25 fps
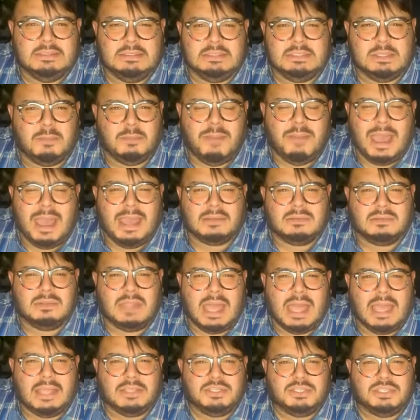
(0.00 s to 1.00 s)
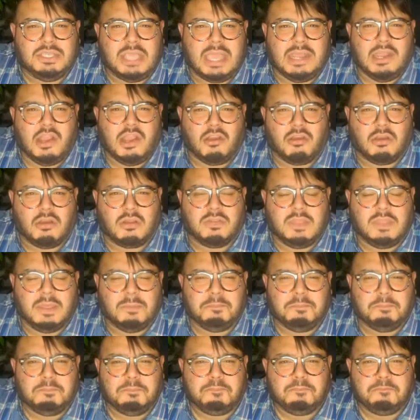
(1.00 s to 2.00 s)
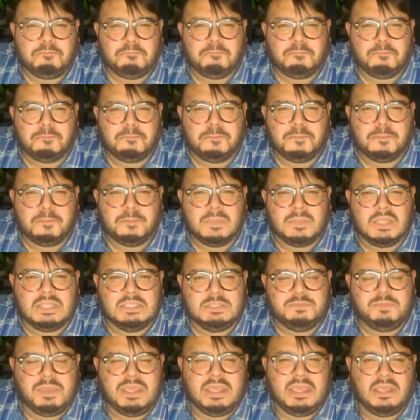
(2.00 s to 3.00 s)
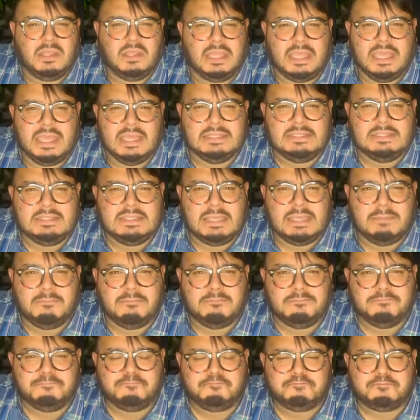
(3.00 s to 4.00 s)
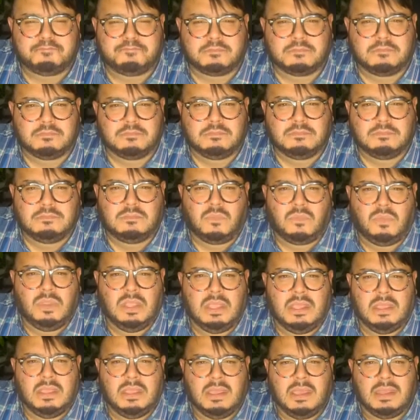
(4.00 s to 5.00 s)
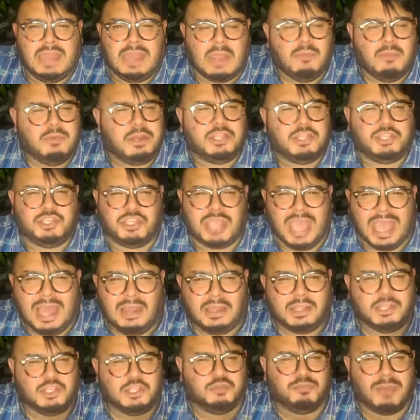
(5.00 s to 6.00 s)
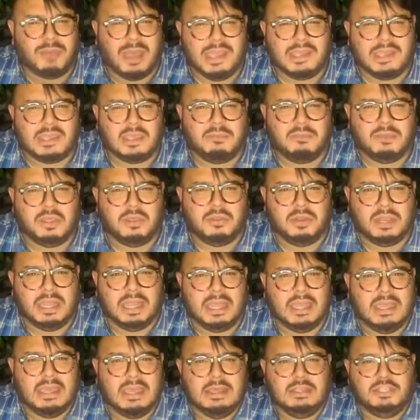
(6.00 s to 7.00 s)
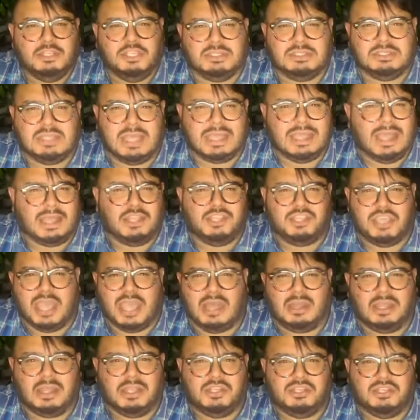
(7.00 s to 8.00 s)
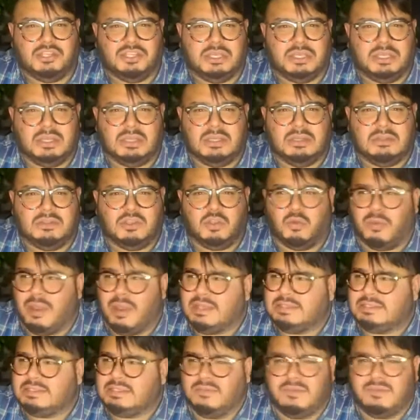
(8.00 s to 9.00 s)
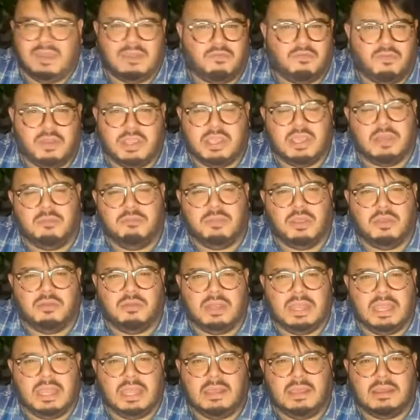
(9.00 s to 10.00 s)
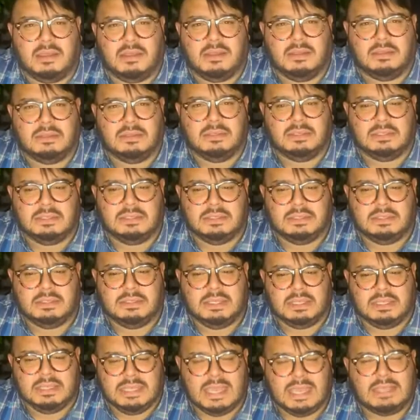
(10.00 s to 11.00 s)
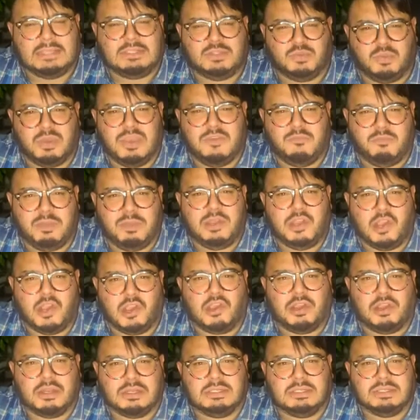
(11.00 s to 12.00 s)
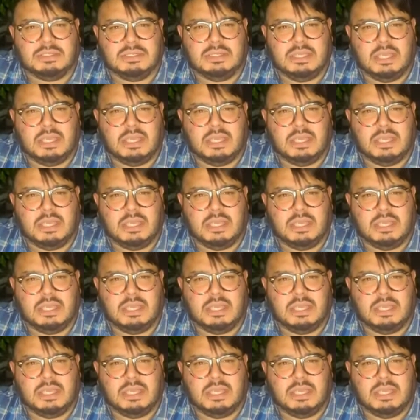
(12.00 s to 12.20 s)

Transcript: to backlash and hurt them, speak ill against them. I want to challenge my community just like I challenge the rest of every community. Yes, we've been hurt.